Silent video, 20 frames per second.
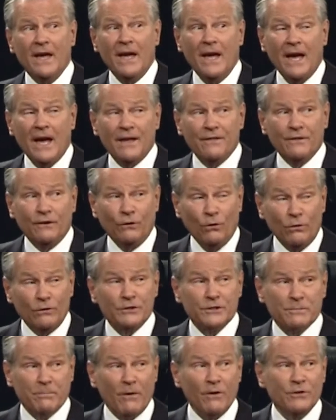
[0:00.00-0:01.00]
And the
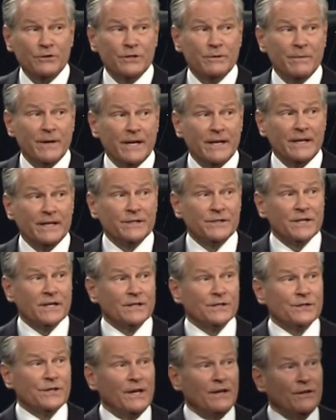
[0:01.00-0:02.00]
Lord spoke to me, and he
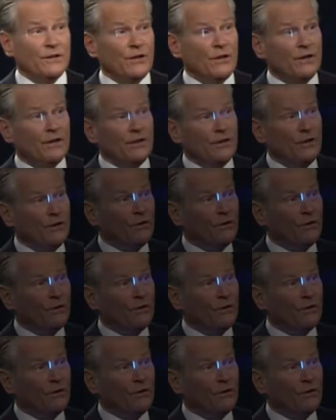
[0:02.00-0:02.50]
said, son, you, you